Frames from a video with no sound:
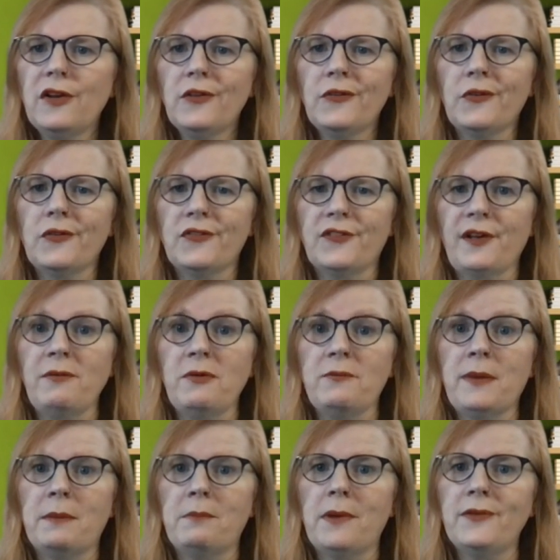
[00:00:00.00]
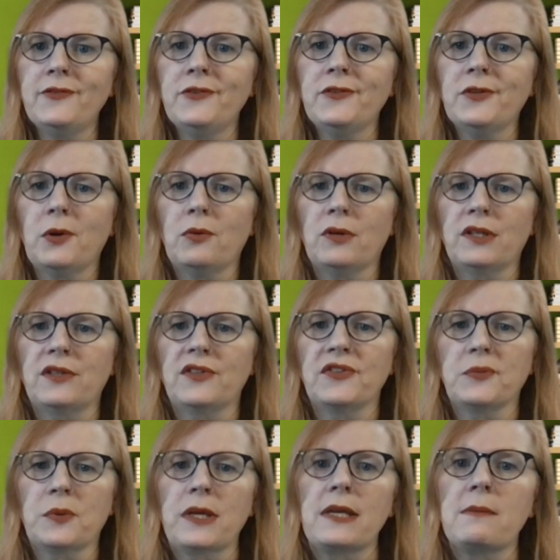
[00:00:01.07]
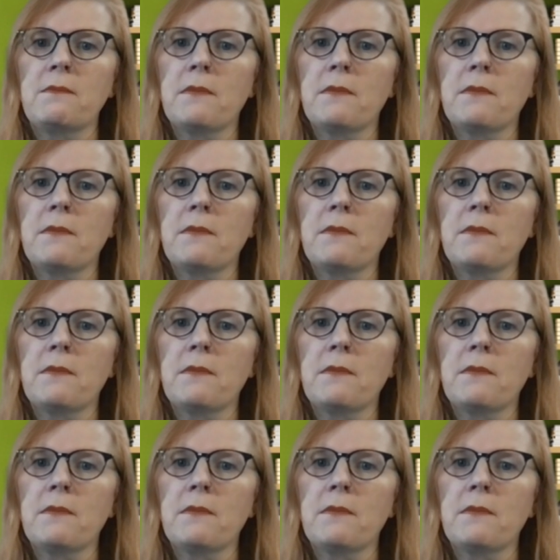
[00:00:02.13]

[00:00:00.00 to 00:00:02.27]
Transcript: so some of my muscle toning this week